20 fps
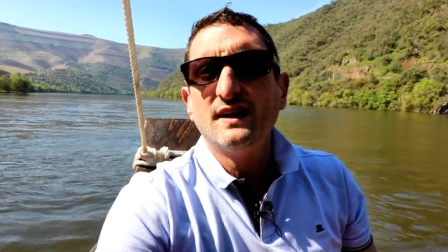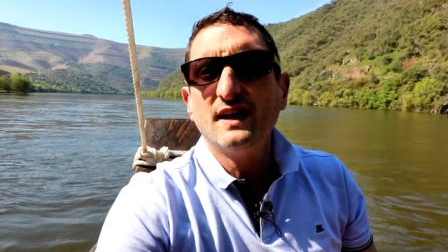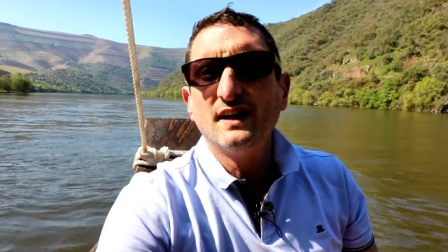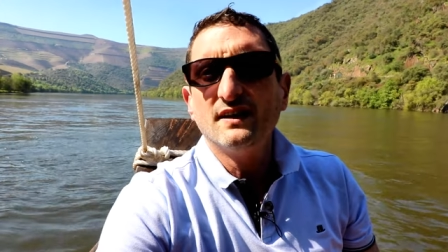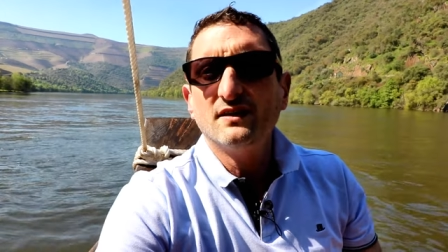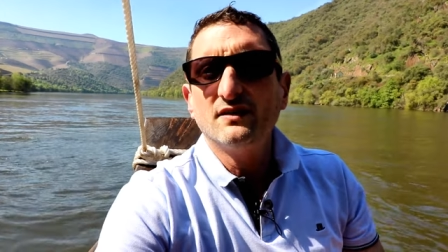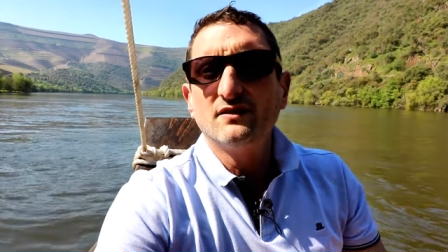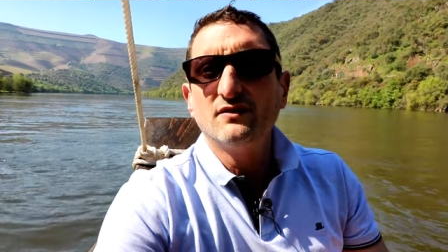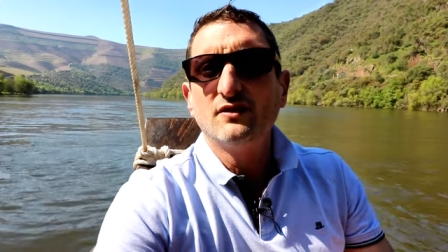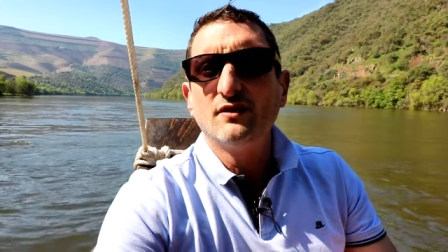
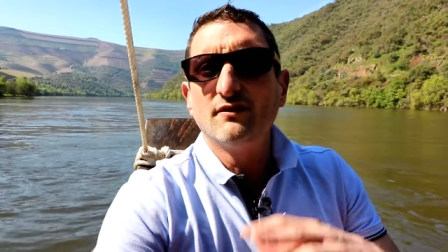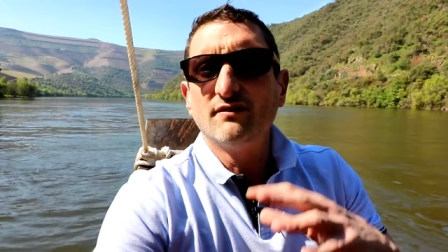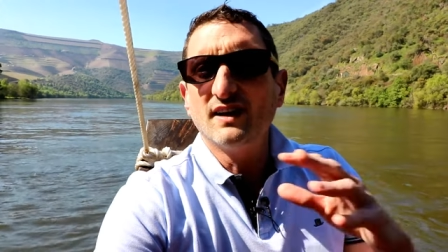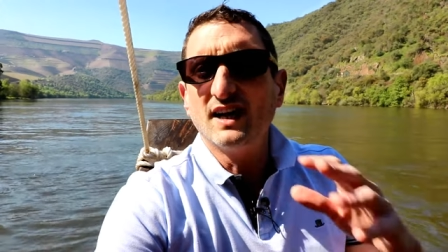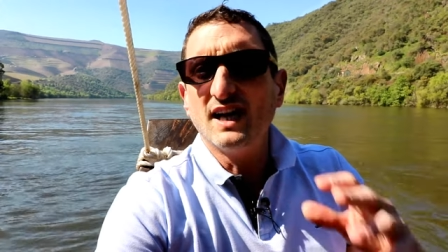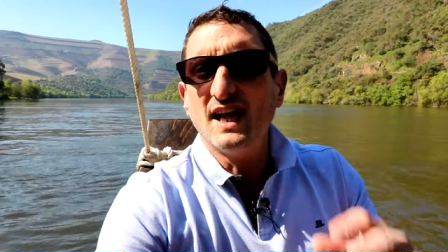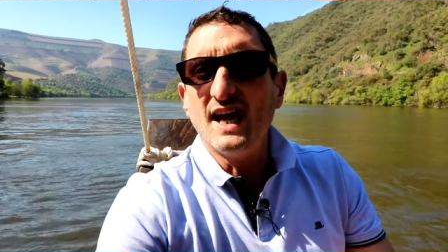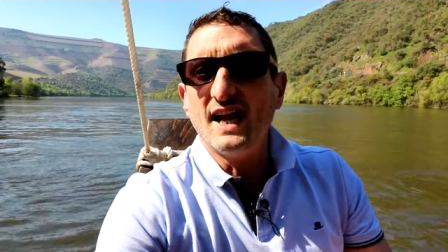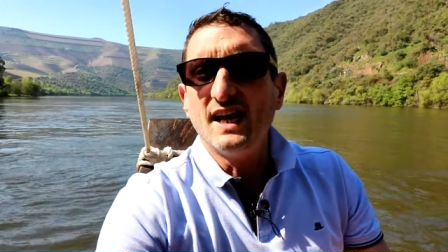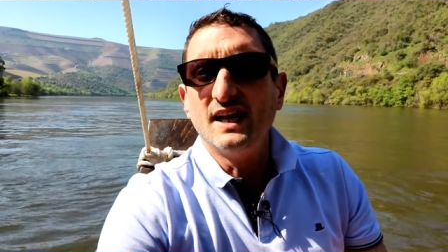than the
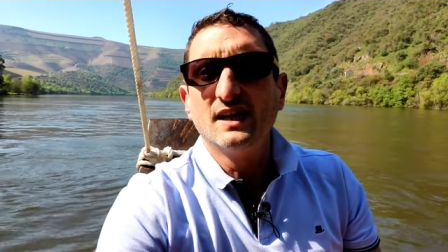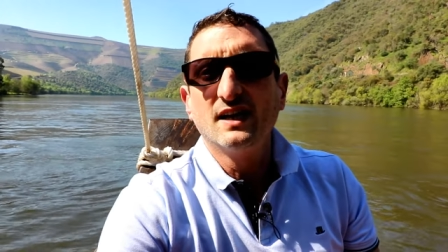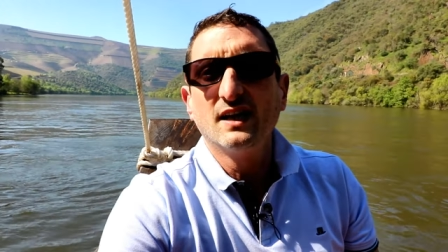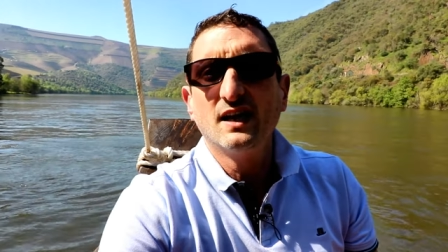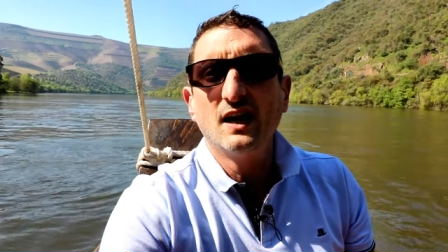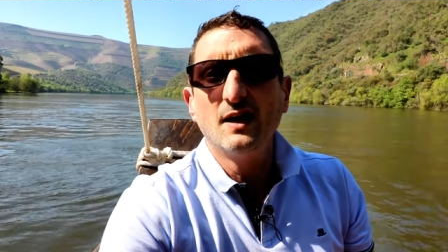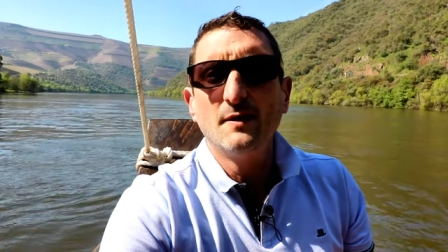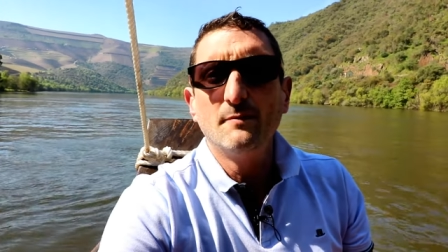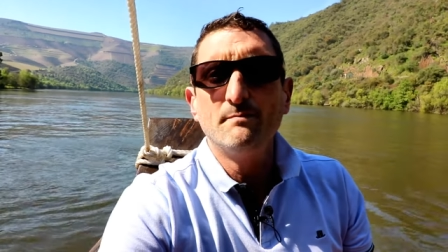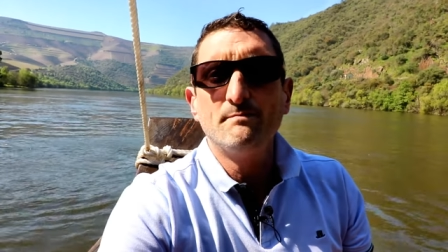valley.
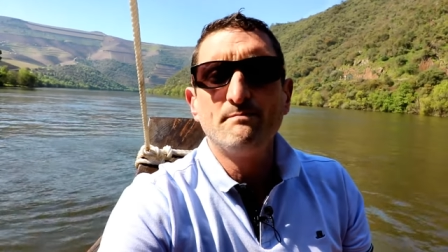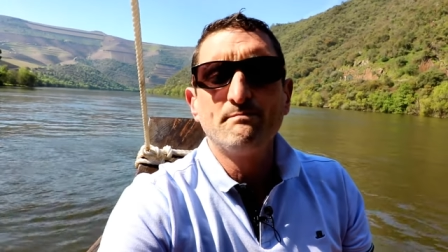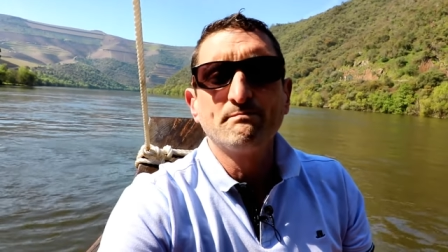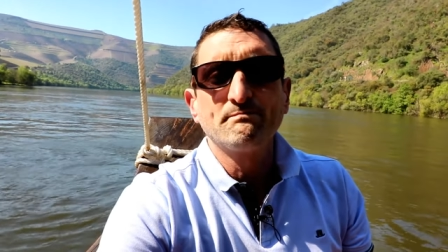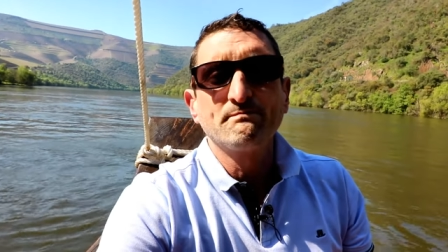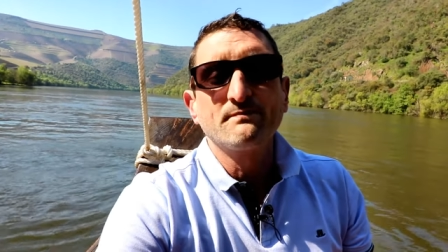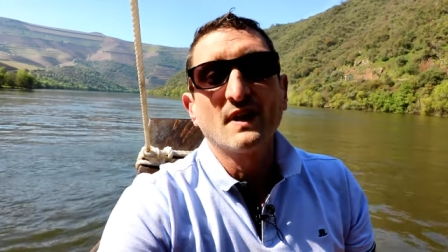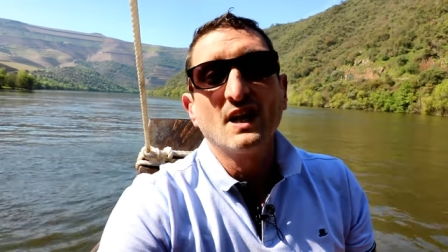Um,